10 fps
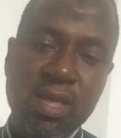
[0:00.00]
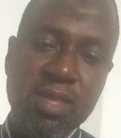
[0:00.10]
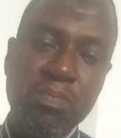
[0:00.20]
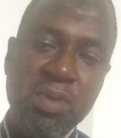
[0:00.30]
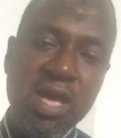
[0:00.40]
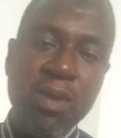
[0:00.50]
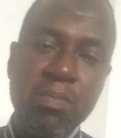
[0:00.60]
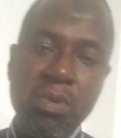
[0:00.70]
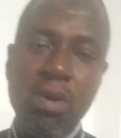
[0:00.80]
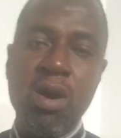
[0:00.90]
the big
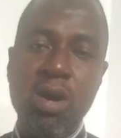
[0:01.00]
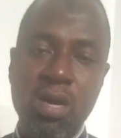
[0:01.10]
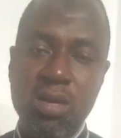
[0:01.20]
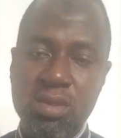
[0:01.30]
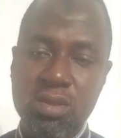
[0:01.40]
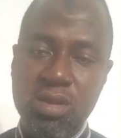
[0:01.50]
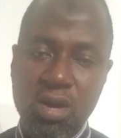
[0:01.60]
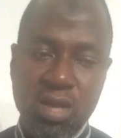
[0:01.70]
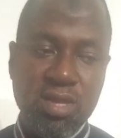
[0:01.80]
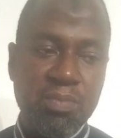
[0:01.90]
book
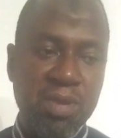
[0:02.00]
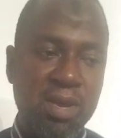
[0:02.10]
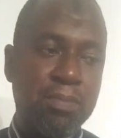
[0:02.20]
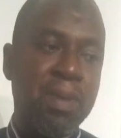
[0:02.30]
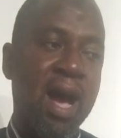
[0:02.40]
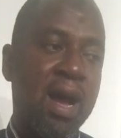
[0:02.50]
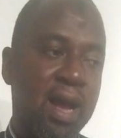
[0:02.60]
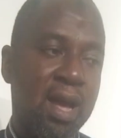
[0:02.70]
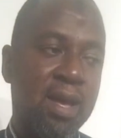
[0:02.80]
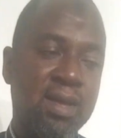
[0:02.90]
or the big bag.
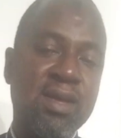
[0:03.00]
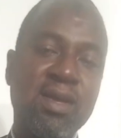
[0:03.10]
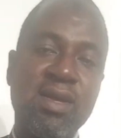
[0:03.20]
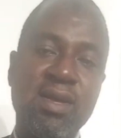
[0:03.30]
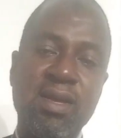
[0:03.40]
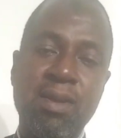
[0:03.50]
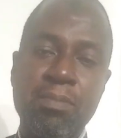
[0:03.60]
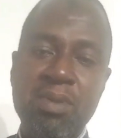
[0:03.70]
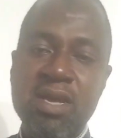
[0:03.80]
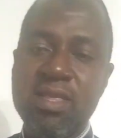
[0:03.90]

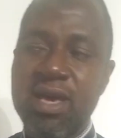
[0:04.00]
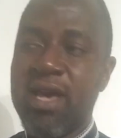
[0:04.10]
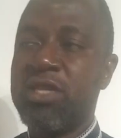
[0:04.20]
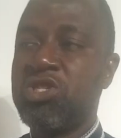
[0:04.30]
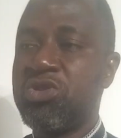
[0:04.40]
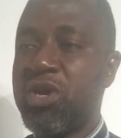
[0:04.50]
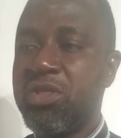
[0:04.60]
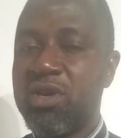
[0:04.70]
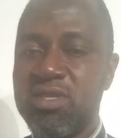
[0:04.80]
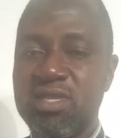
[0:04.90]
Big there is
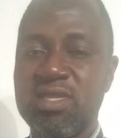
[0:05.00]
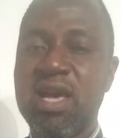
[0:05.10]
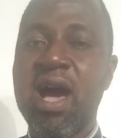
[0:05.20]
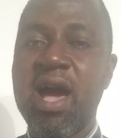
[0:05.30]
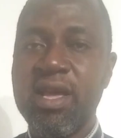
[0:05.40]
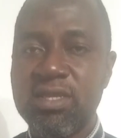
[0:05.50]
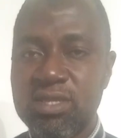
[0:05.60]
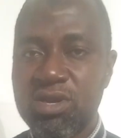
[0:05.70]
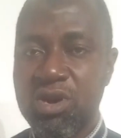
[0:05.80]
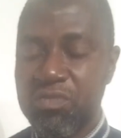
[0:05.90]
showing us the size
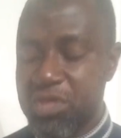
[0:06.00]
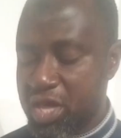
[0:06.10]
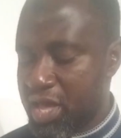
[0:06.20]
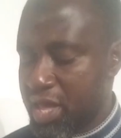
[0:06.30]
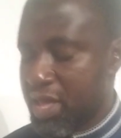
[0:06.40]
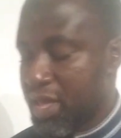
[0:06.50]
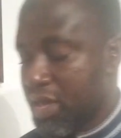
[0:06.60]
of the